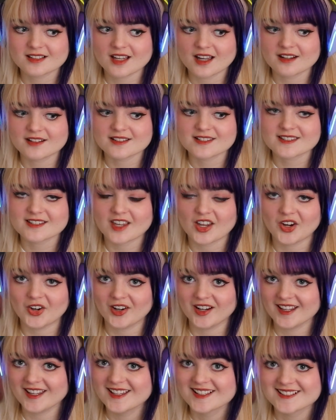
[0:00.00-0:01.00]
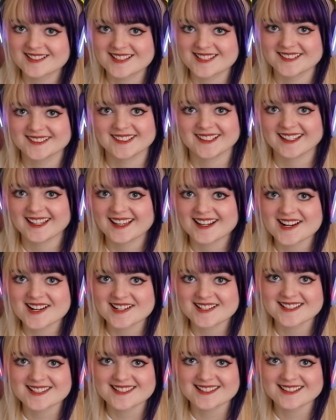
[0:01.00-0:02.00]
kind of scary to look at,
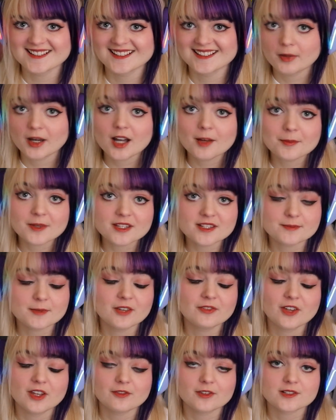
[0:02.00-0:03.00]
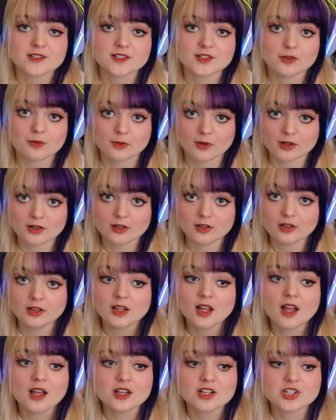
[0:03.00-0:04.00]
honestly. Poppy is my favorite squirrel.
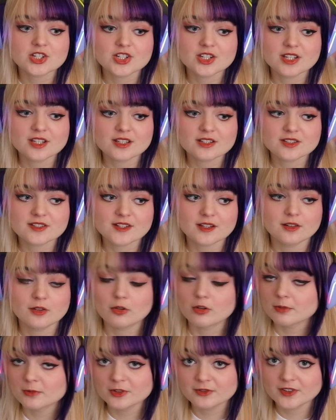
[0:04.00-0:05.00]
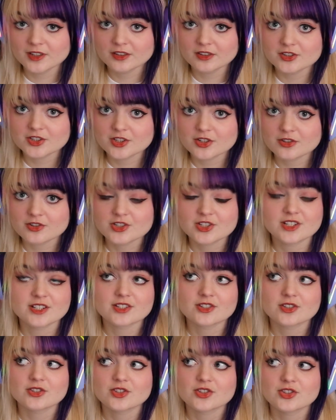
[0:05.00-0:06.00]
She is a normal villager.
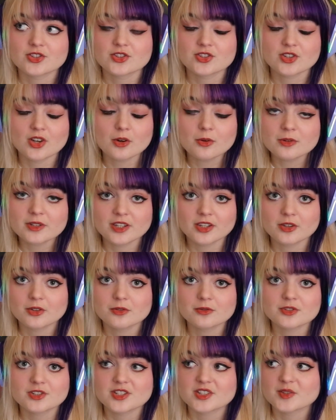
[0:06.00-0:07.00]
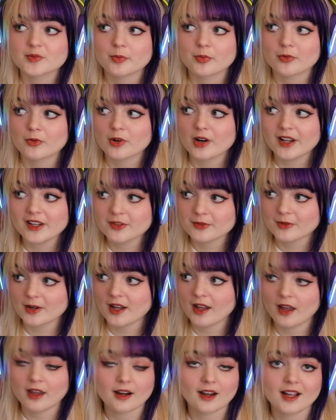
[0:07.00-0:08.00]
She's so cute. She's bright
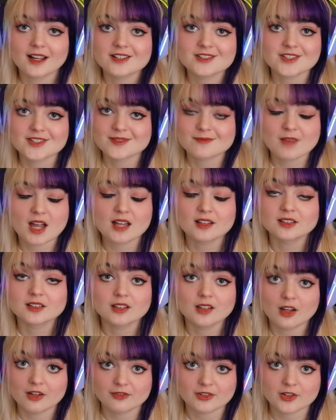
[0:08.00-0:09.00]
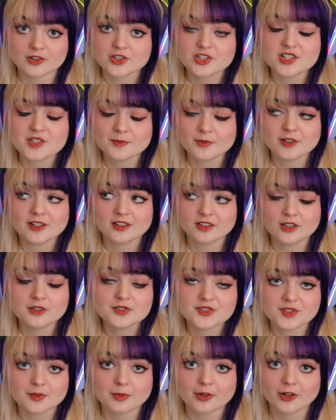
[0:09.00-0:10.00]
red. I love her. She's pretty
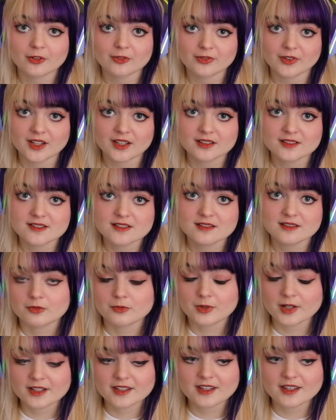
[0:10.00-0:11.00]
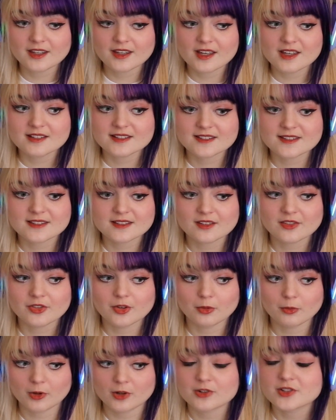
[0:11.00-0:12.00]
close to perfect. Ricky is
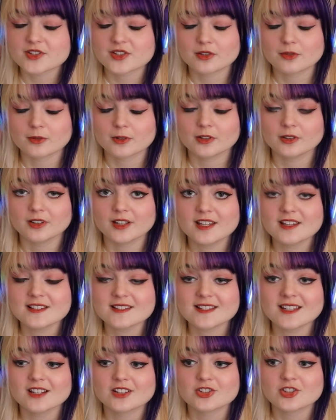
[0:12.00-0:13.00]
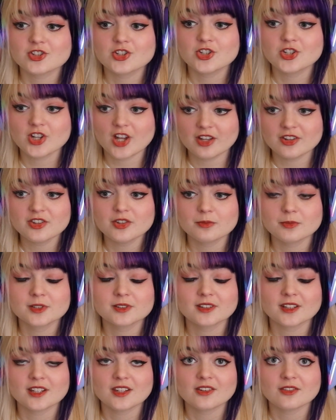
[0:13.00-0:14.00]
the worst squirrel. He is like
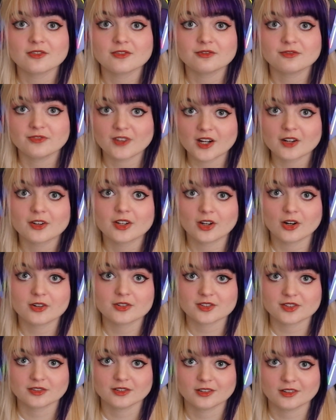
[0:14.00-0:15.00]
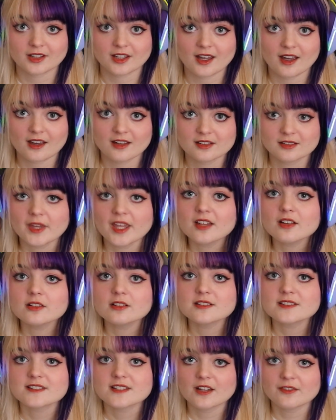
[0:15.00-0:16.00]
genuinely very hard to look at.
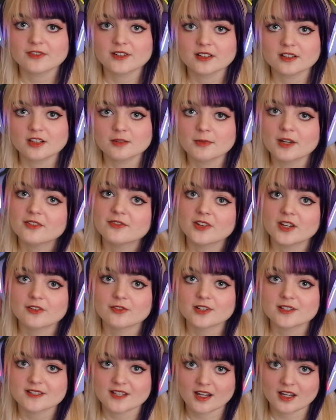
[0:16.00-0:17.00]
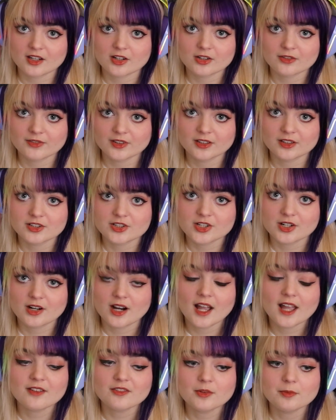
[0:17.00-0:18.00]
Bengal is definitely my favorite tiger villager.
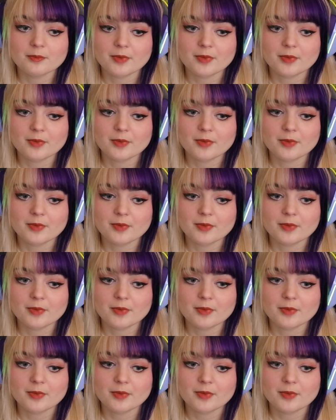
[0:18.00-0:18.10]
I have a